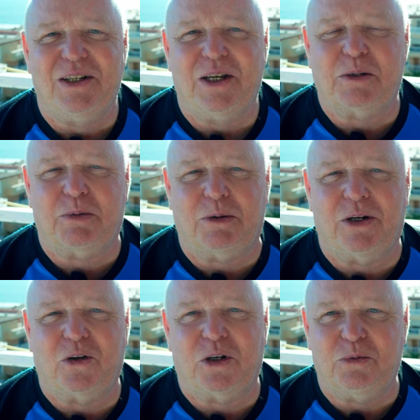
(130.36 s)
It's probably
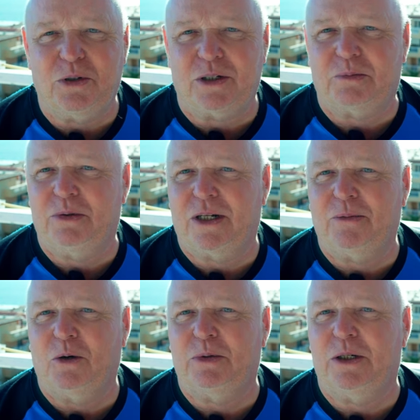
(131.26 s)
not going to work, but
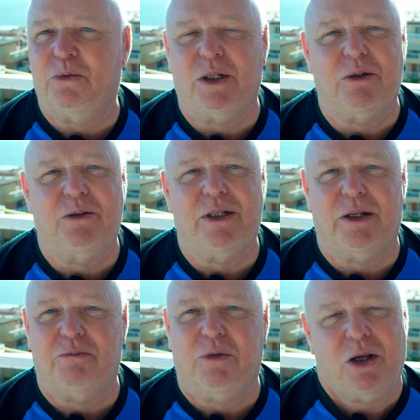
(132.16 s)
I'm hoping it will.
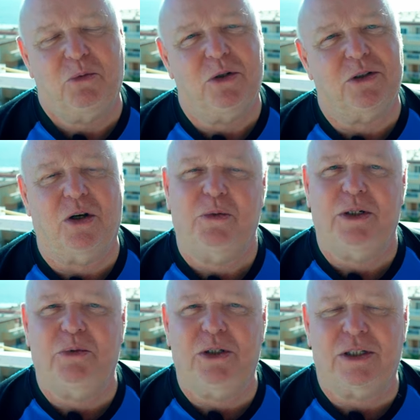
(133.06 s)
It might work or
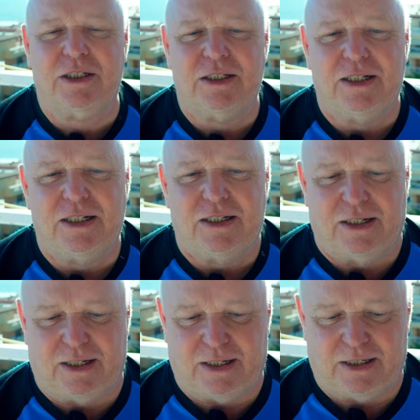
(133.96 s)
will work.
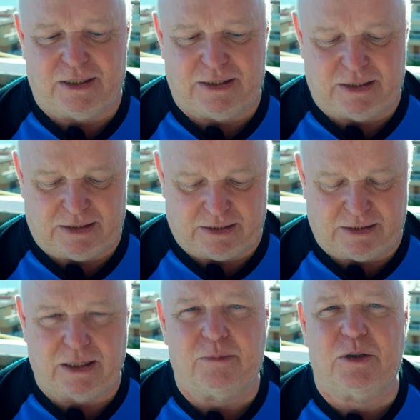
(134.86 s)
And
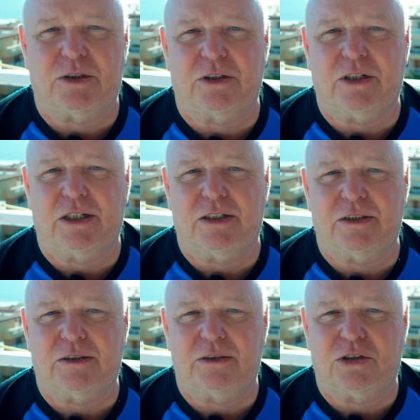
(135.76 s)
I'm also going
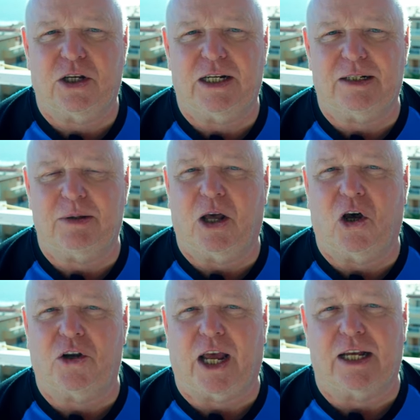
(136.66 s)
to try a little bit
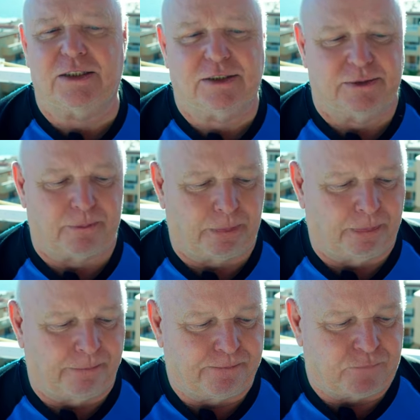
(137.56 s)
harder.
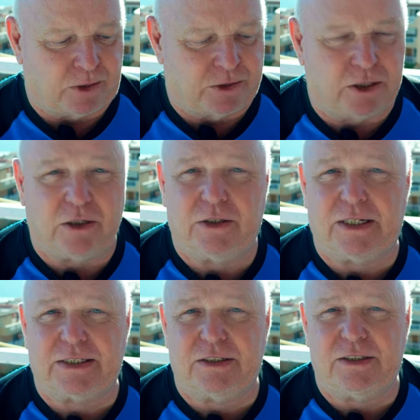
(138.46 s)
So
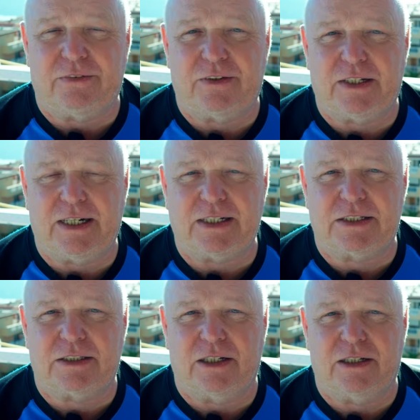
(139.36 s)
that's it for the
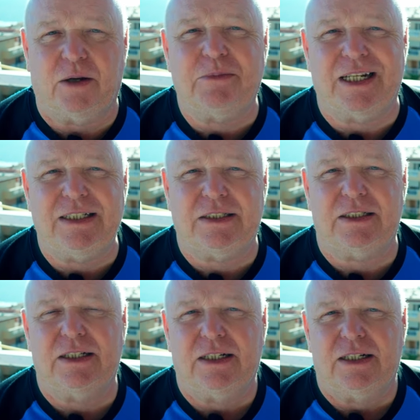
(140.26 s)
next
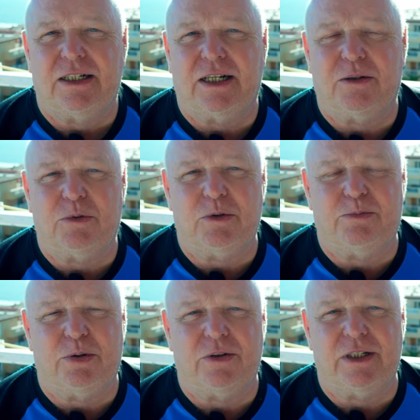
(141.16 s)
update. I will
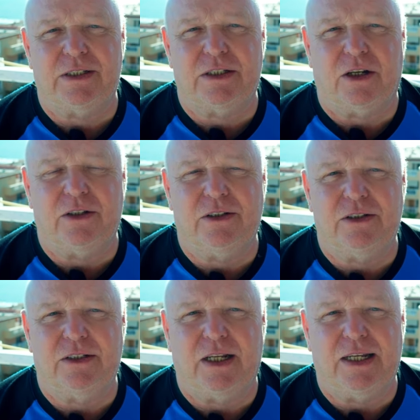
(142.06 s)
put this
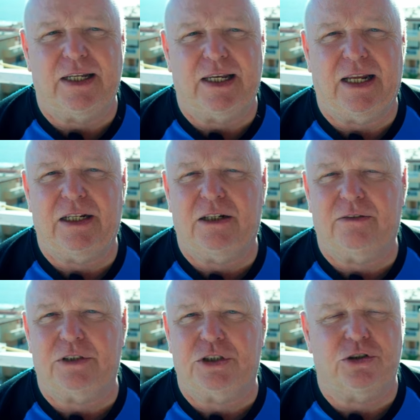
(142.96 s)
on the end
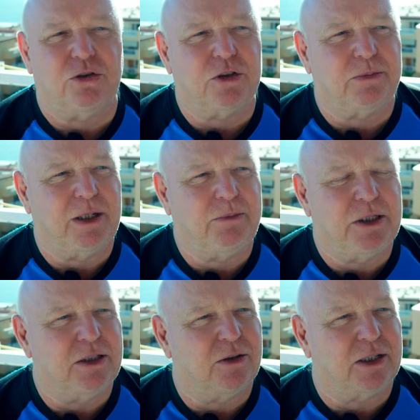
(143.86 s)
of a short,
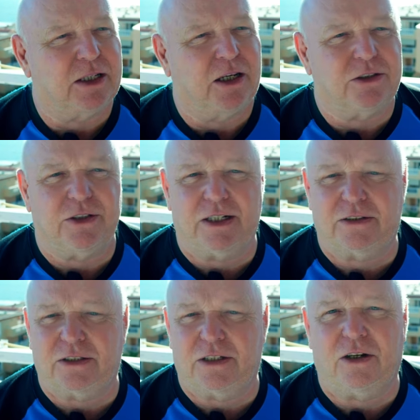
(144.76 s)
maybe. No, I can't do that
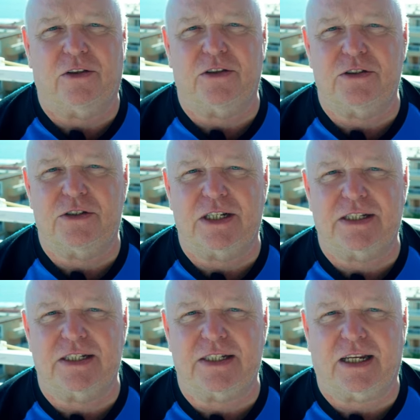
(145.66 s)
because it's longer than
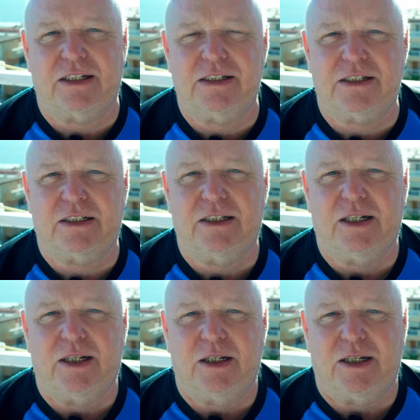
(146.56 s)
60 seconds.
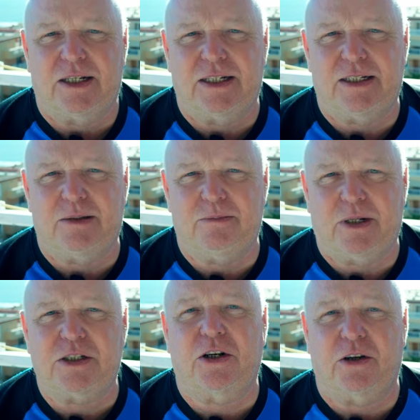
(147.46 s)

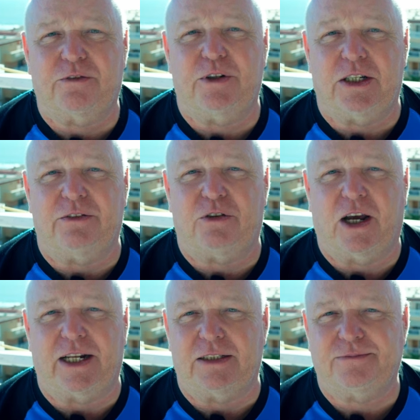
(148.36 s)
I'll show you on Freaky
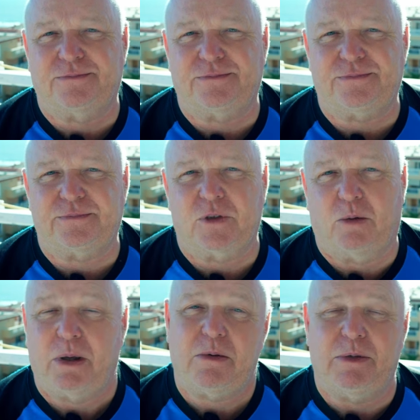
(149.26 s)
Friday,
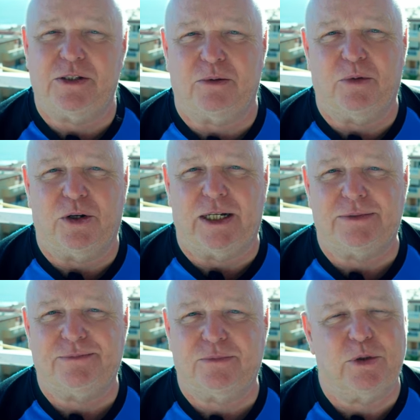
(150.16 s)
or maybe meet up Monday.
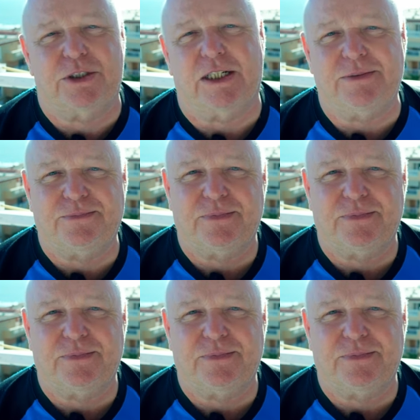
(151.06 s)
We'll see.